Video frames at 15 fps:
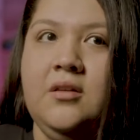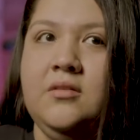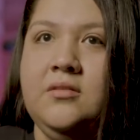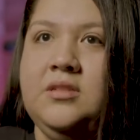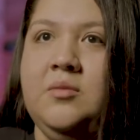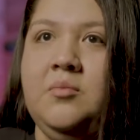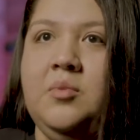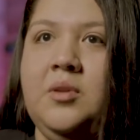
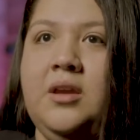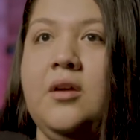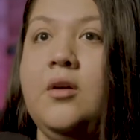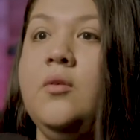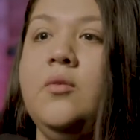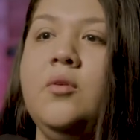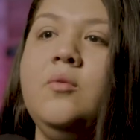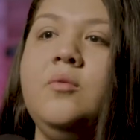simply,
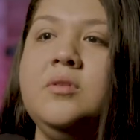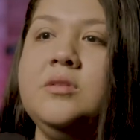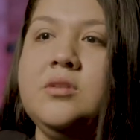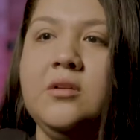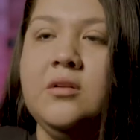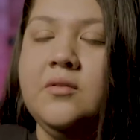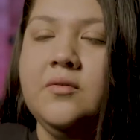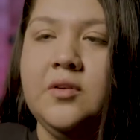oh, no one's
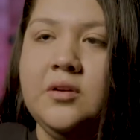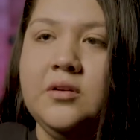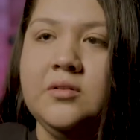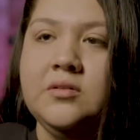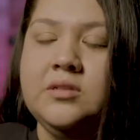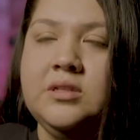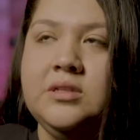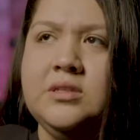heard of her
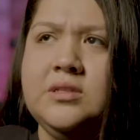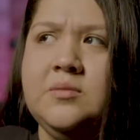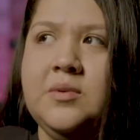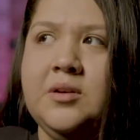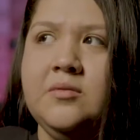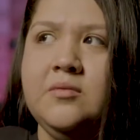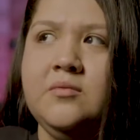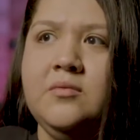since
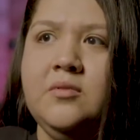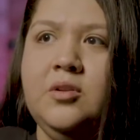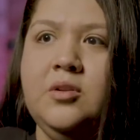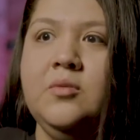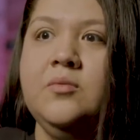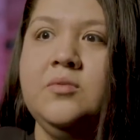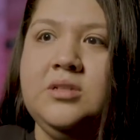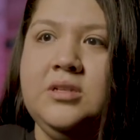about
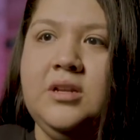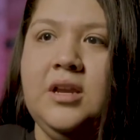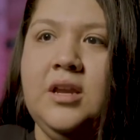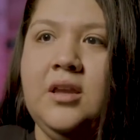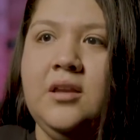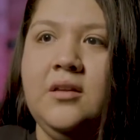noon today.